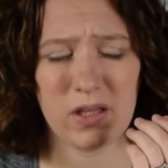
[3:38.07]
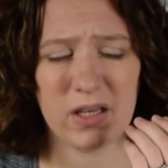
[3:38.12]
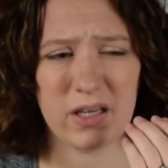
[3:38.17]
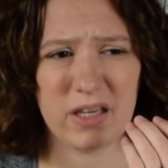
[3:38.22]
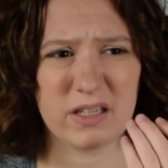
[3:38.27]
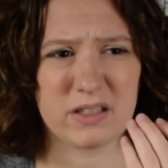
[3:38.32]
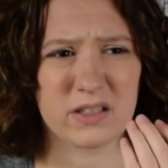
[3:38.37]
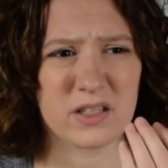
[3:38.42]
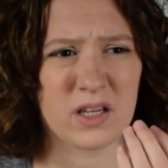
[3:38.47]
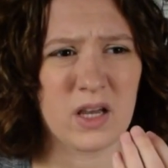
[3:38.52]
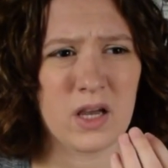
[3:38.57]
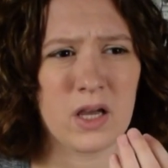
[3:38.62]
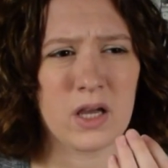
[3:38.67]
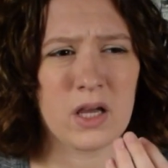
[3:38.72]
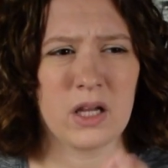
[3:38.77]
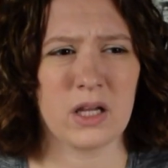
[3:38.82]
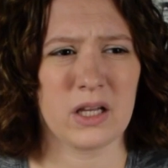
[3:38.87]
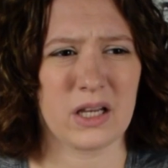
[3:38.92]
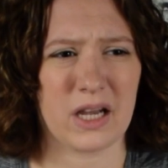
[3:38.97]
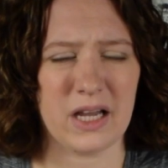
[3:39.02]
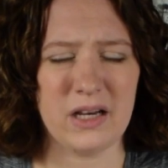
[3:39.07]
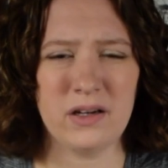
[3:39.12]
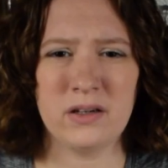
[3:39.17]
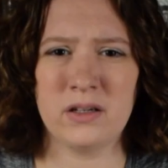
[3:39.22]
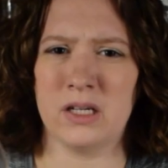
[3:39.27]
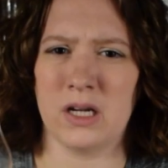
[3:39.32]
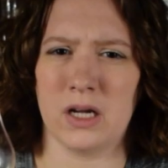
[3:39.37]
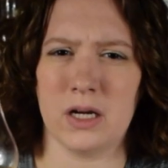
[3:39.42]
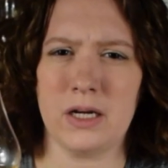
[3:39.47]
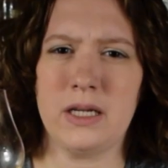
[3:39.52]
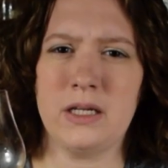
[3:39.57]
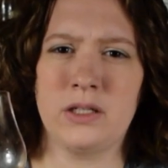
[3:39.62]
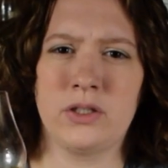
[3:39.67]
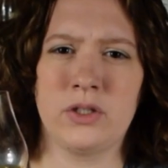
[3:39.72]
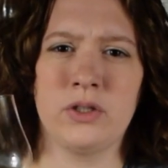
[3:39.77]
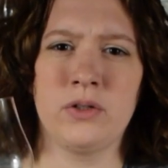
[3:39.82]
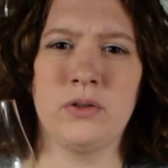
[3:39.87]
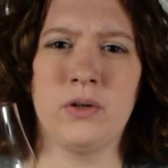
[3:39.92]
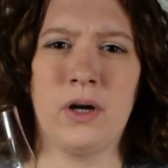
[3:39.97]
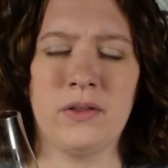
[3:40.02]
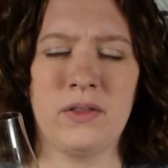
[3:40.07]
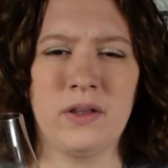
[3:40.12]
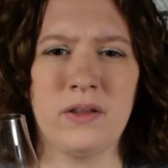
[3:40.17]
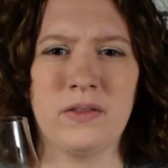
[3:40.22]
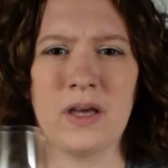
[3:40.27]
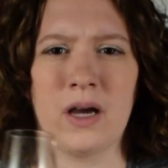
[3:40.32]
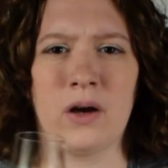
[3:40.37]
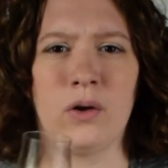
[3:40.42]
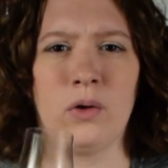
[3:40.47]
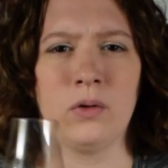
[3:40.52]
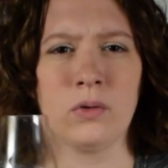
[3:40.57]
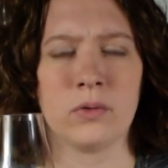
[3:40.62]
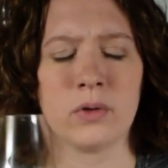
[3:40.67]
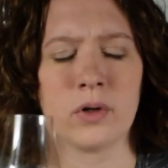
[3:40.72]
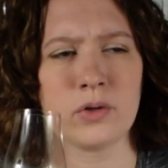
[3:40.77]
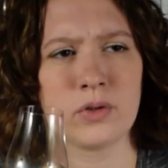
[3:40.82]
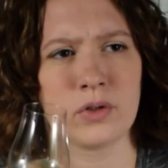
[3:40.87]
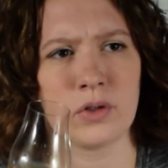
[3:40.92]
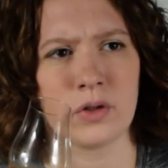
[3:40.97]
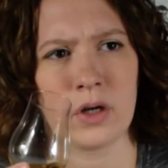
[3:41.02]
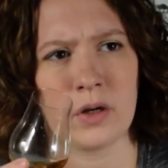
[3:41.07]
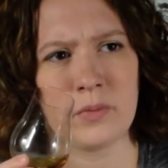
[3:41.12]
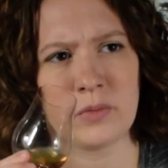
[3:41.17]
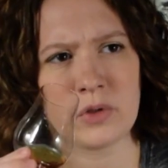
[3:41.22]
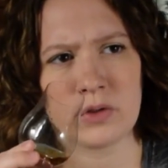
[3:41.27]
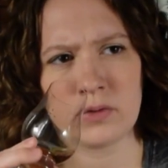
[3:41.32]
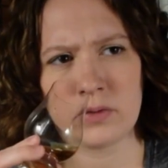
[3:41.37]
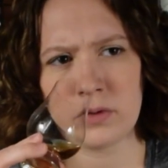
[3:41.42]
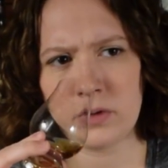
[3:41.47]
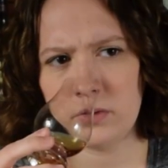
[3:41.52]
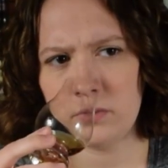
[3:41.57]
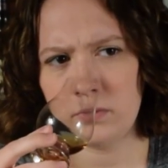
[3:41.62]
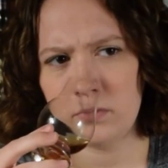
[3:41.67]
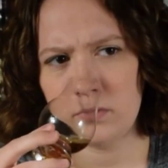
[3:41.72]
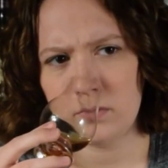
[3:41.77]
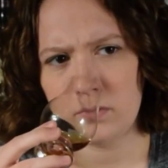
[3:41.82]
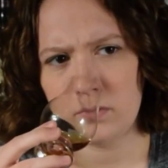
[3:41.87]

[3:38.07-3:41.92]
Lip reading: It's kind of nutty too. I think that Oloroso comes through.